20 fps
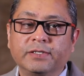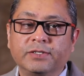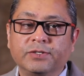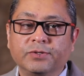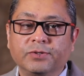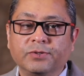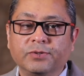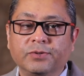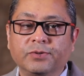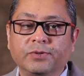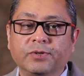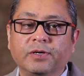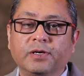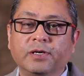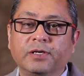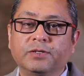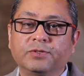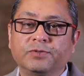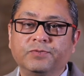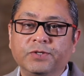So
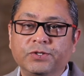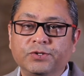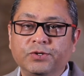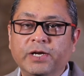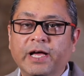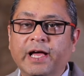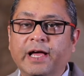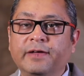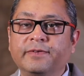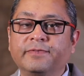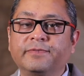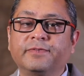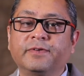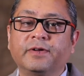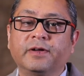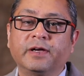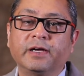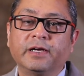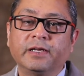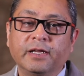we should have
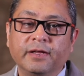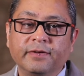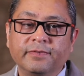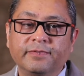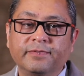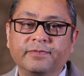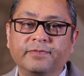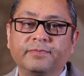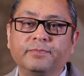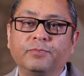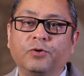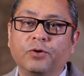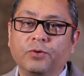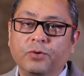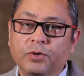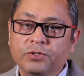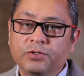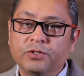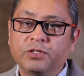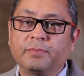enough
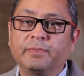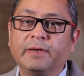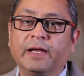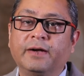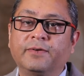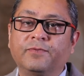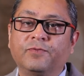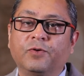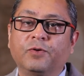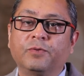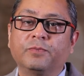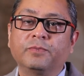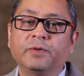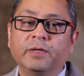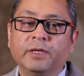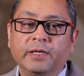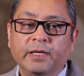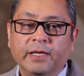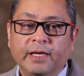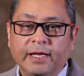borrowers on the platform
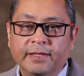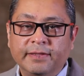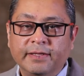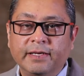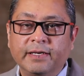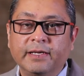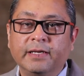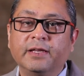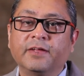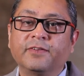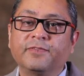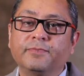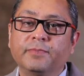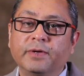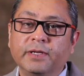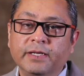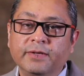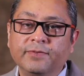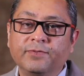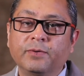and then enough
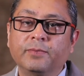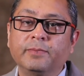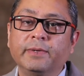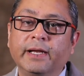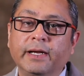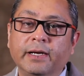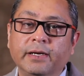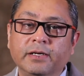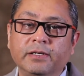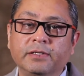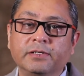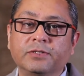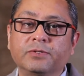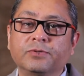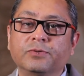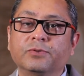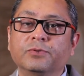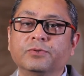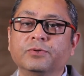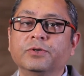money from lenders
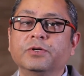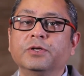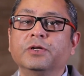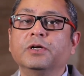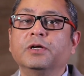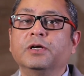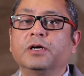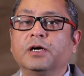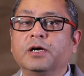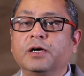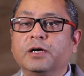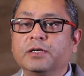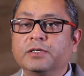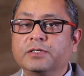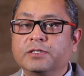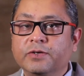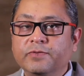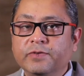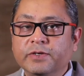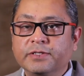to
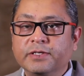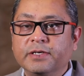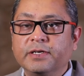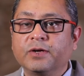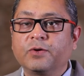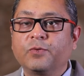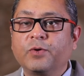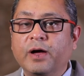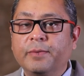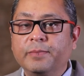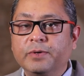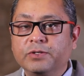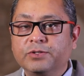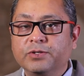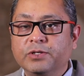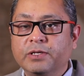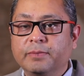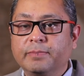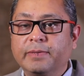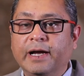service the
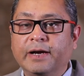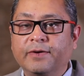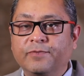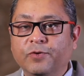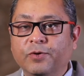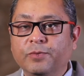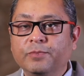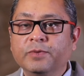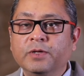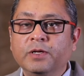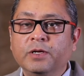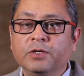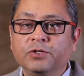requirements on the platform.